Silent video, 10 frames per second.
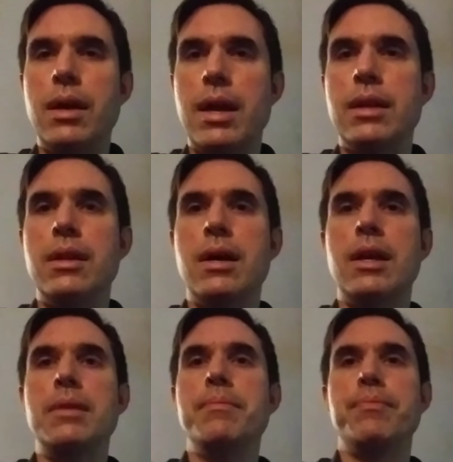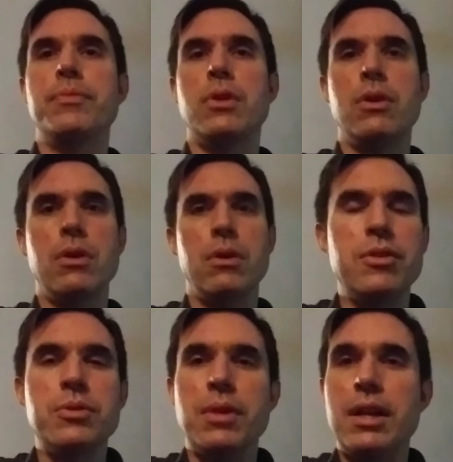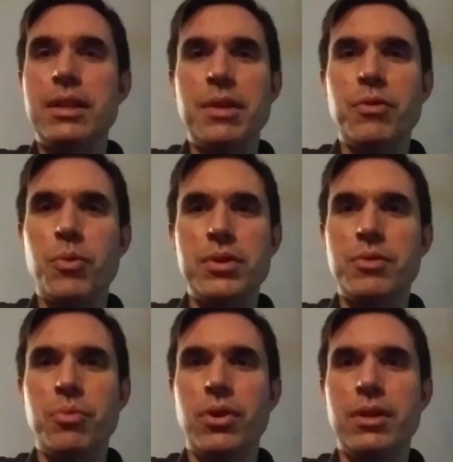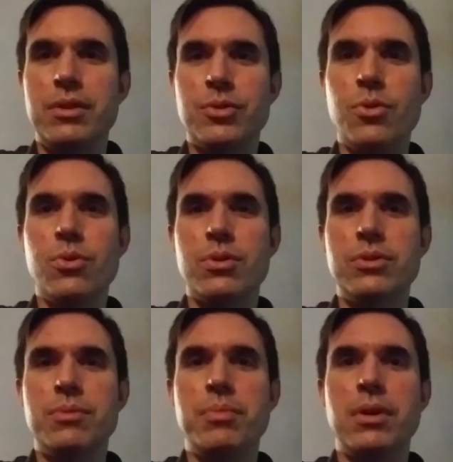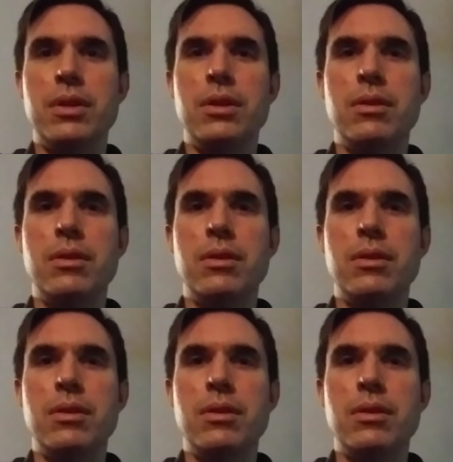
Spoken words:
add 9. There's a lot of different ways of playing these chords, but